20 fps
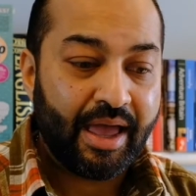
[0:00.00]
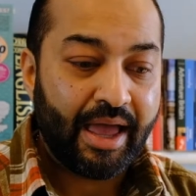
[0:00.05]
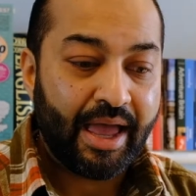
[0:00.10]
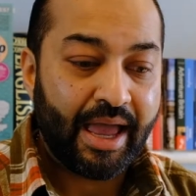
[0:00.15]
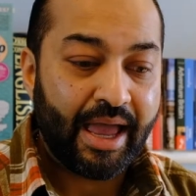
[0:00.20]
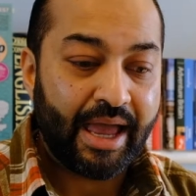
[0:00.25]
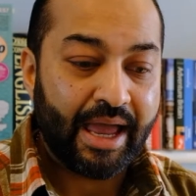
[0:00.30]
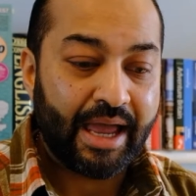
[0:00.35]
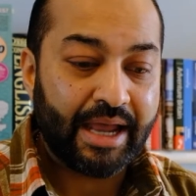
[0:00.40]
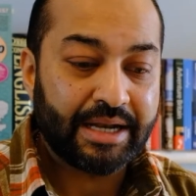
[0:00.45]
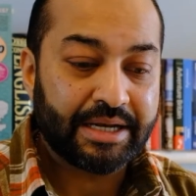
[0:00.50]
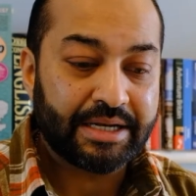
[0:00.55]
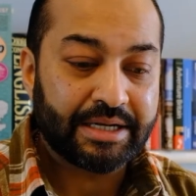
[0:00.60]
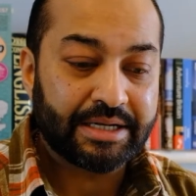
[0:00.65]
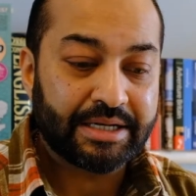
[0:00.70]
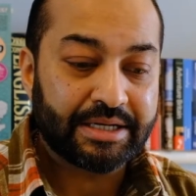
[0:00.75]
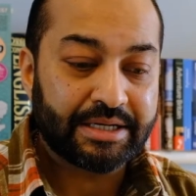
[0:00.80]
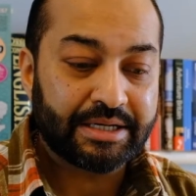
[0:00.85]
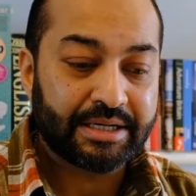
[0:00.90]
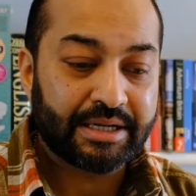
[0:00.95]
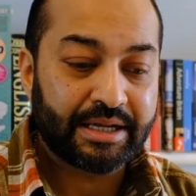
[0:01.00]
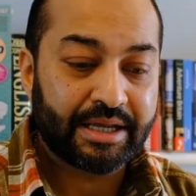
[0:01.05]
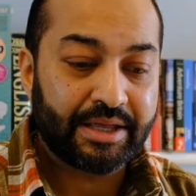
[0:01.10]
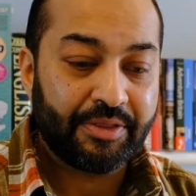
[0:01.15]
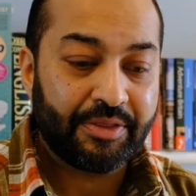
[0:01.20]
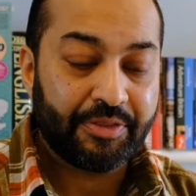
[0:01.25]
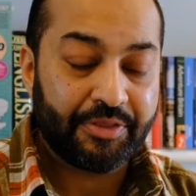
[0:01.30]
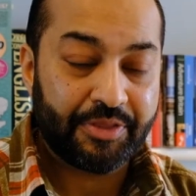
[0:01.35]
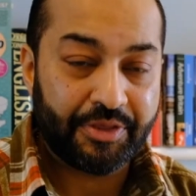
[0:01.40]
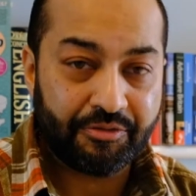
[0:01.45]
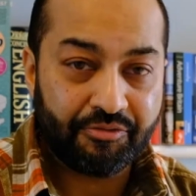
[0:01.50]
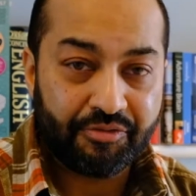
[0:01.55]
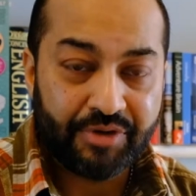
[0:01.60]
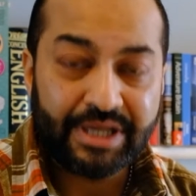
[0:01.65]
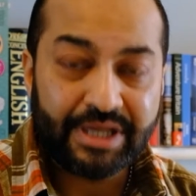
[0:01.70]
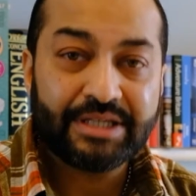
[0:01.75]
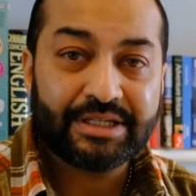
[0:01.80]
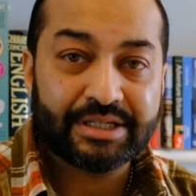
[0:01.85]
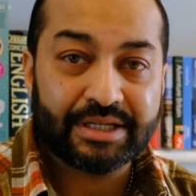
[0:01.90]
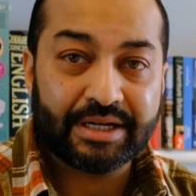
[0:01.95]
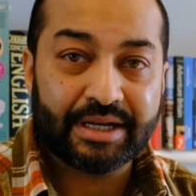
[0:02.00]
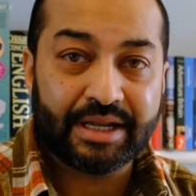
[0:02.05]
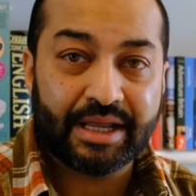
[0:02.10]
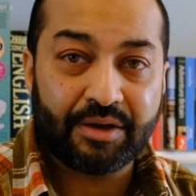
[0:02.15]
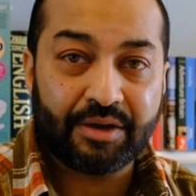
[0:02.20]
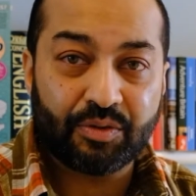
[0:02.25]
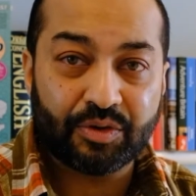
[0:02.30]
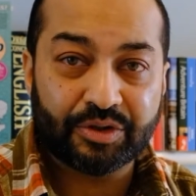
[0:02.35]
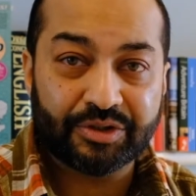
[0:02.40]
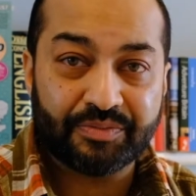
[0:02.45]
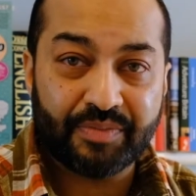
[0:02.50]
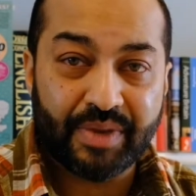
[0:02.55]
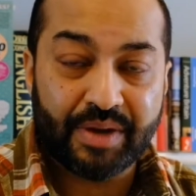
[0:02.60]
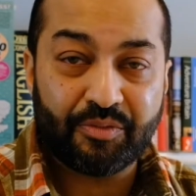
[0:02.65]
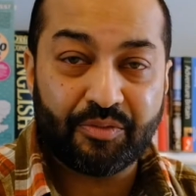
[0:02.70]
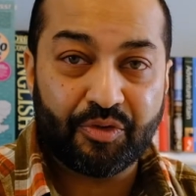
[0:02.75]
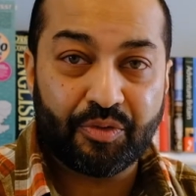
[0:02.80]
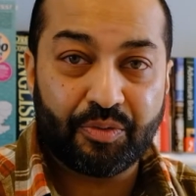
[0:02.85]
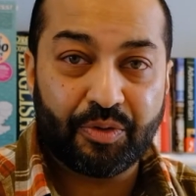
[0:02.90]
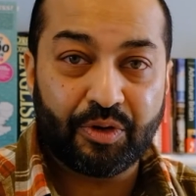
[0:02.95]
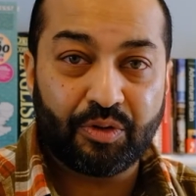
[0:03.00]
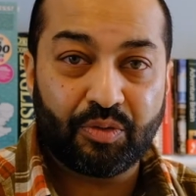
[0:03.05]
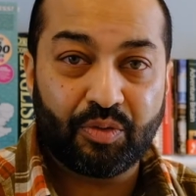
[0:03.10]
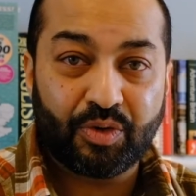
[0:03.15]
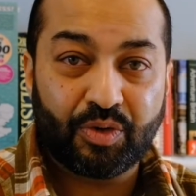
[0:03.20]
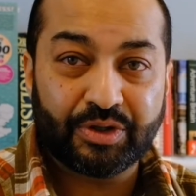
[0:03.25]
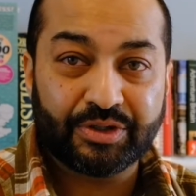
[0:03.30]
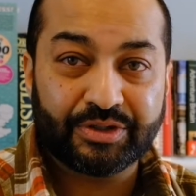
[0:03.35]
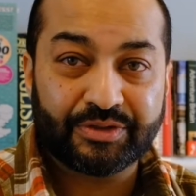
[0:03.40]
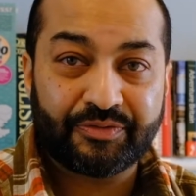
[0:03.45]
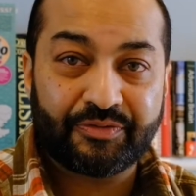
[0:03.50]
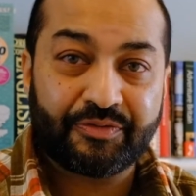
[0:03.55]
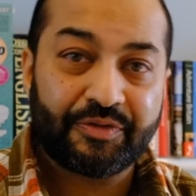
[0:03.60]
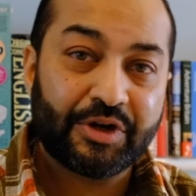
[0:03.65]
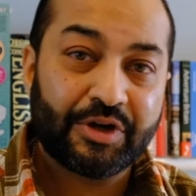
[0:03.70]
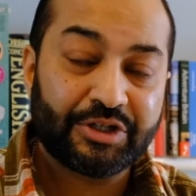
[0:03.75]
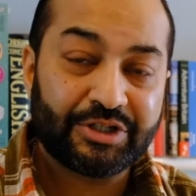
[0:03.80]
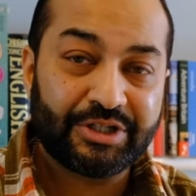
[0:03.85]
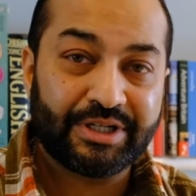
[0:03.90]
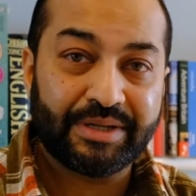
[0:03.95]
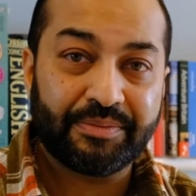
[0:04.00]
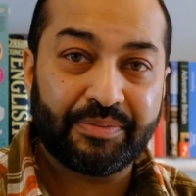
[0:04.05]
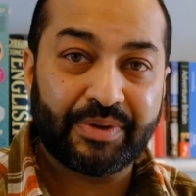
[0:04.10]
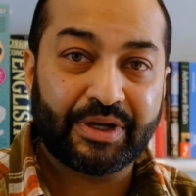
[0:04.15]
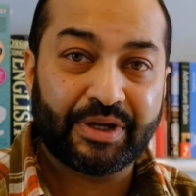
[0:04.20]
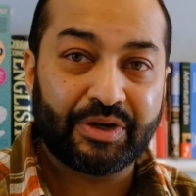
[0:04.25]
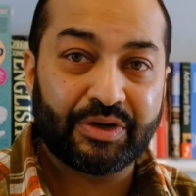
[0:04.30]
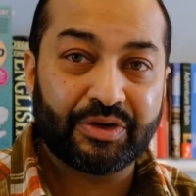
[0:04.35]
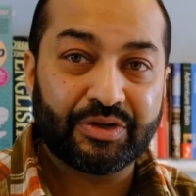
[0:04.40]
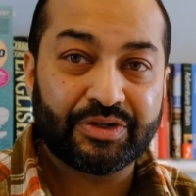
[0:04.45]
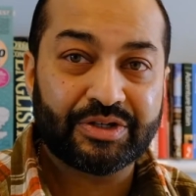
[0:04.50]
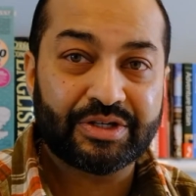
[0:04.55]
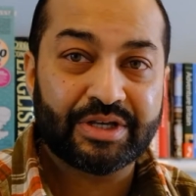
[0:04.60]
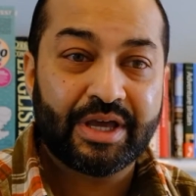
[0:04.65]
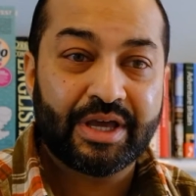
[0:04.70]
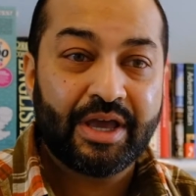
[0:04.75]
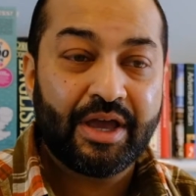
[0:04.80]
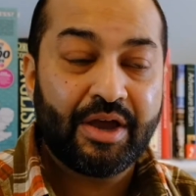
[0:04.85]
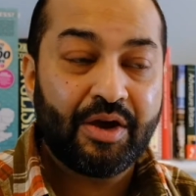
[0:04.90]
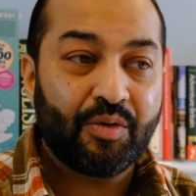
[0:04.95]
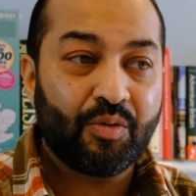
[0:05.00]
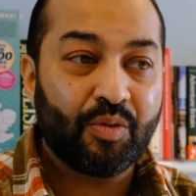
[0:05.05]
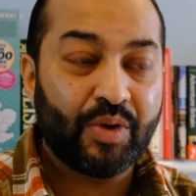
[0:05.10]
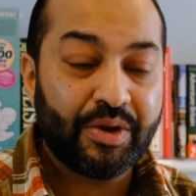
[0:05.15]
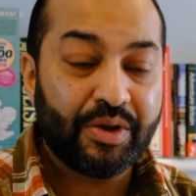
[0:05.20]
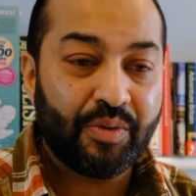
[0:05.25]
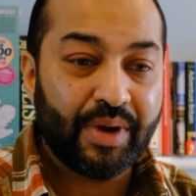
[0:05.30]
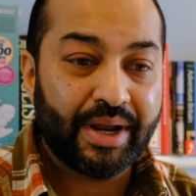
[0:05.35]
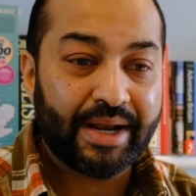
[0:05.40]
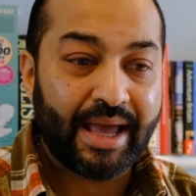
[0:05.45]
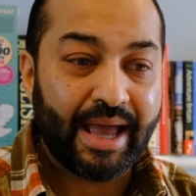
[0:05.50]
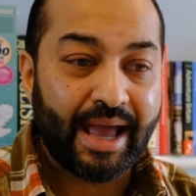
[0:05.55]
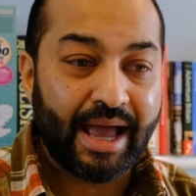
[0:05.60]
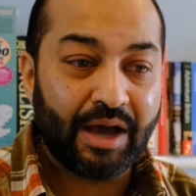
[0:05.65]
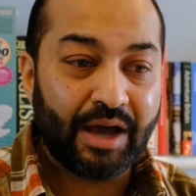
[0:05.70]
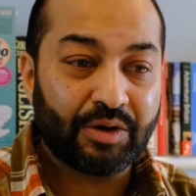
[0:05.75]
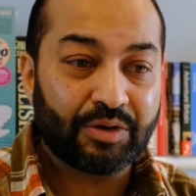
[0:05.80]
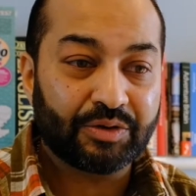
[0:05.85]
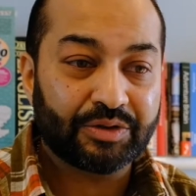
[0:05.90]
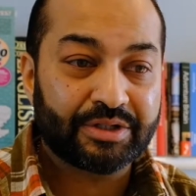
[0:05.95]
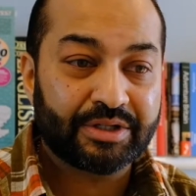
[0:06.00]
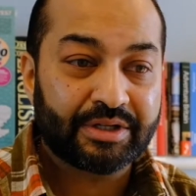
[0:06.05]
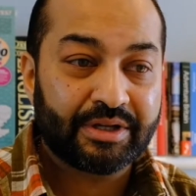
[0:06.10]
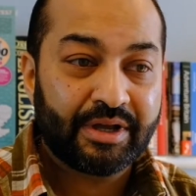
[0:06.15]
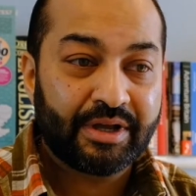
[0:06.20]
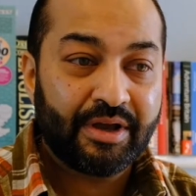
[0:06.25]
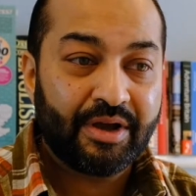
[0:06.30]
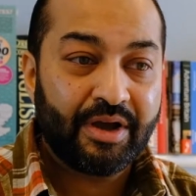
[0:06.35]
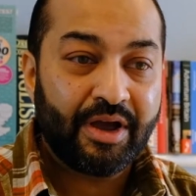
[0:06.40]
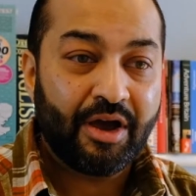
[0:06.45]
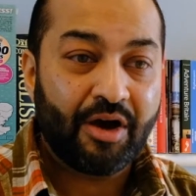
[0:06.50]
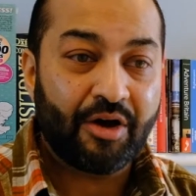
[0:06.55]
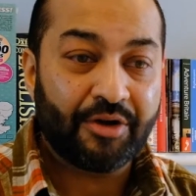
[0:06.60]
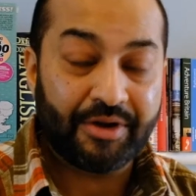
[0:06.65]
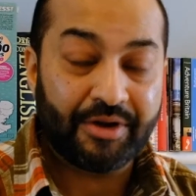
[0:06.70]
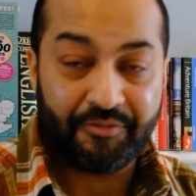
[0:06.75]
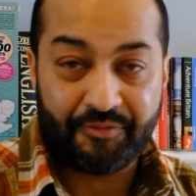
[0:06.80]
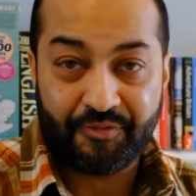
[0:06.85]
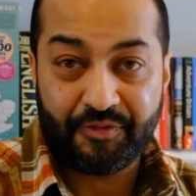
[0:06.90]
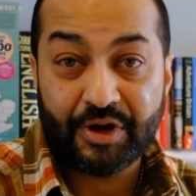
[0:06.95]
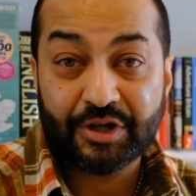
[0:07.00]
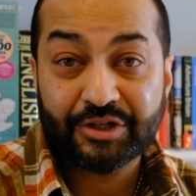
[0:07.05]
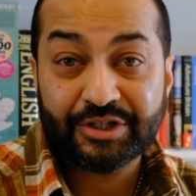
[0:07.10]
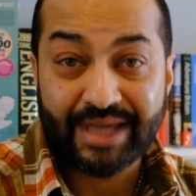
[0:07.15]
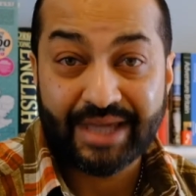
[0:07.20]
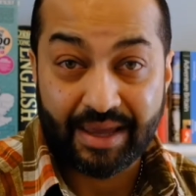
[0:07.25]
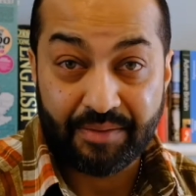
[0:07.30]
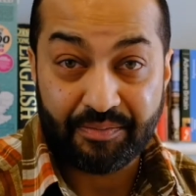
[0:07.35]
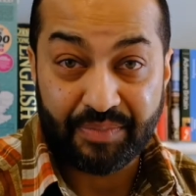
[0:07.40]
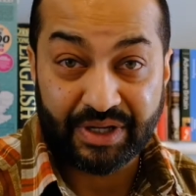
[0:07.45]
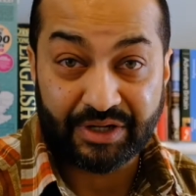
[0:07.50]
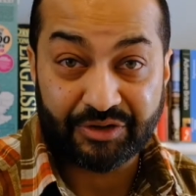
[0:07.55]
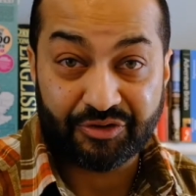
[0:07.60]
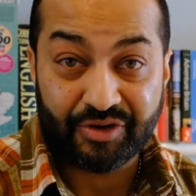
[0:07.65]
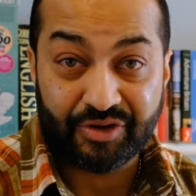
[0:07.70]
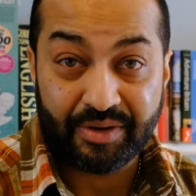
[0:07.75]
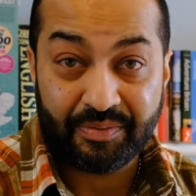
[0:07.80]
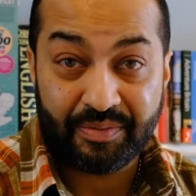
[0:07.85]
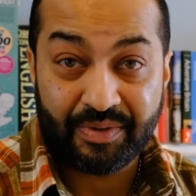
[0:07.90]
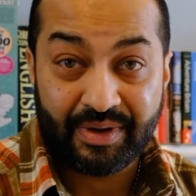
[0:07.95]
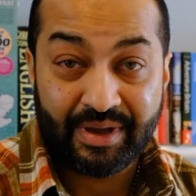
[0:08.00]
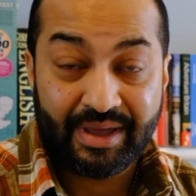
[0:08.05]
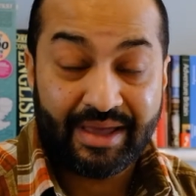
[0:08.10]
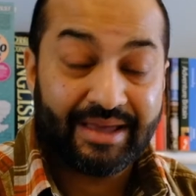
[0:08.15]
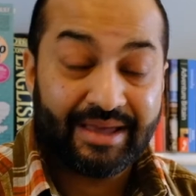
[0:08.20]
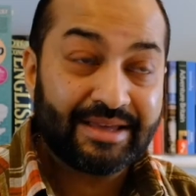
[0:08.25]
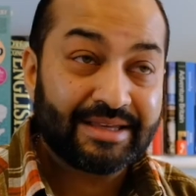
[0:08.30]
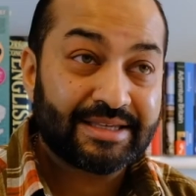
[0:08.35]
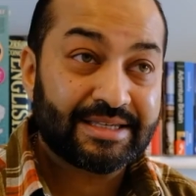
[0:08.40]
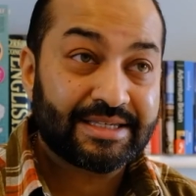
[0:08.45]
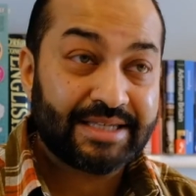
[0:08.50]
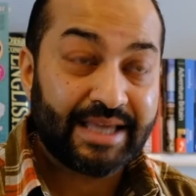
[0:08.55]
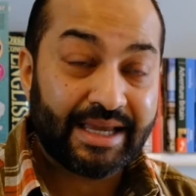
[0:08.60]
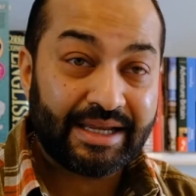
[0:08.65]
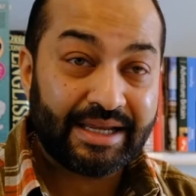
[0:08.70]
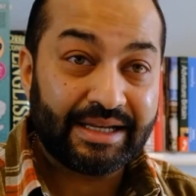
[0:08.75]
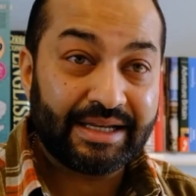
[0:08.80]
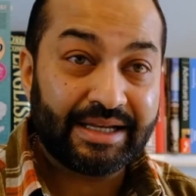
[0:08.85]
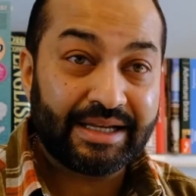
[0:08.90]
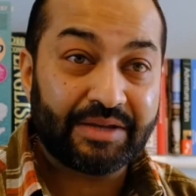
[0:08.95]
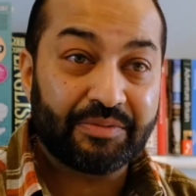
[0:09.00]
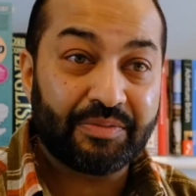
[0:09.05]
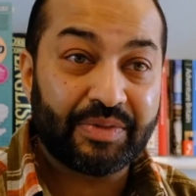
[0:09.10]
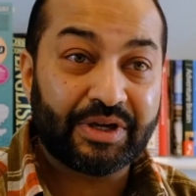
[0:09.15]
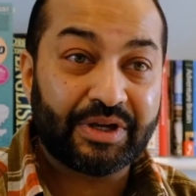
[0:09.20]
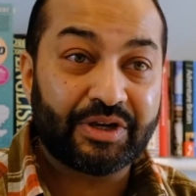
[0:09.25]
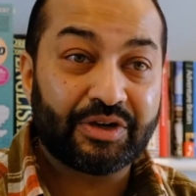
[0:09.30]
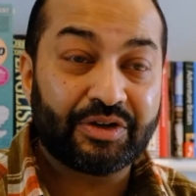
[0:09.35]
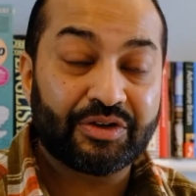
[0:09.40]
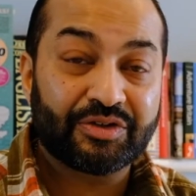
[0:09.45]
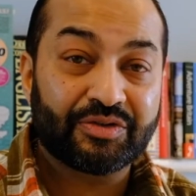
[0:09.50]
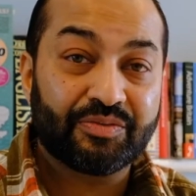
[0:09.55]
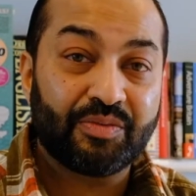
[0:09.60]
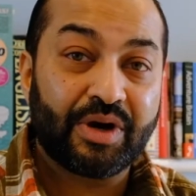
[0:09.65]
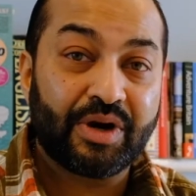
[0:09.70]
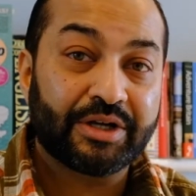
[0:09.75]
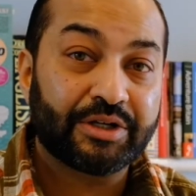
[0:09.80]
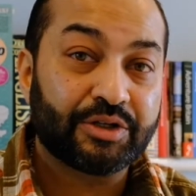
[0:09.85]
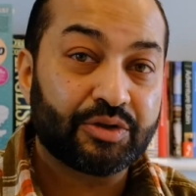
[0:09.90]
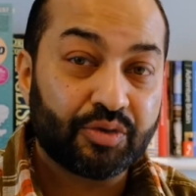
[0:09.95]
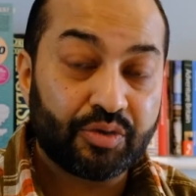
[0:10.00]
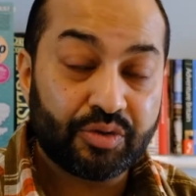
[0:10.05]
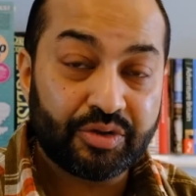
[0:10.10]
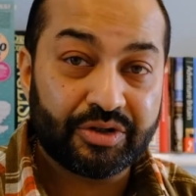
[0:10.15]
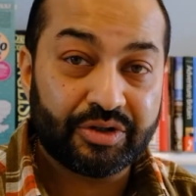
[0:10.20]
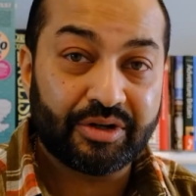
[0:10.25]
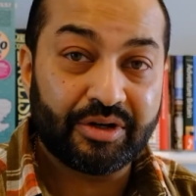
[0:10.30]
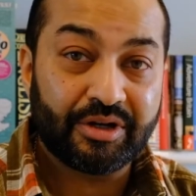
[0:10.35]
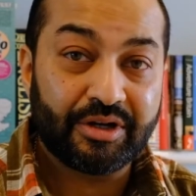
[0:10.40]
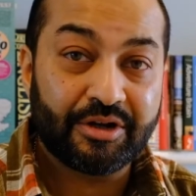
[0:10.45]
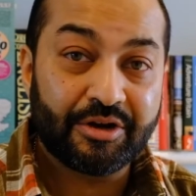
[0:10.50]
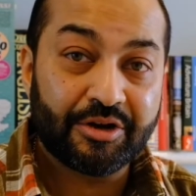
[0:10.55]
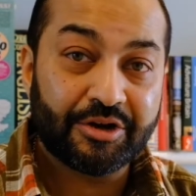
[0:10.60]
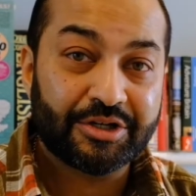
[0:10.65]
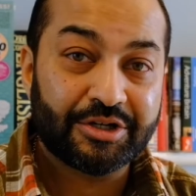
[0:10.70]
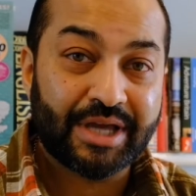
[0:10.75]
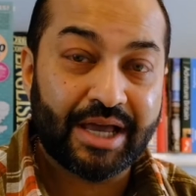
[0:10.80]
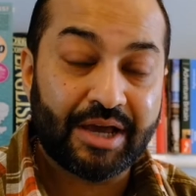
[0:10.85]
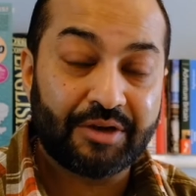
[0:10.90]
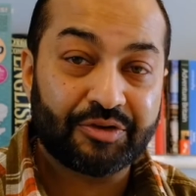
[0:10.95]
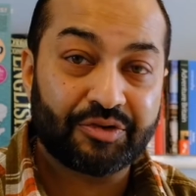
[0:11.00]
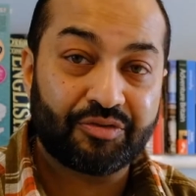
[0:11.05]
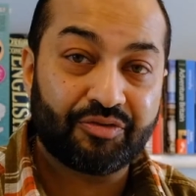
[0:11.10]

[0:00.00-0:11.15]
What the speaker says: And the reason it was memorable was firstly because we went out on our first camping trip. Secondly, because my daughter learned how to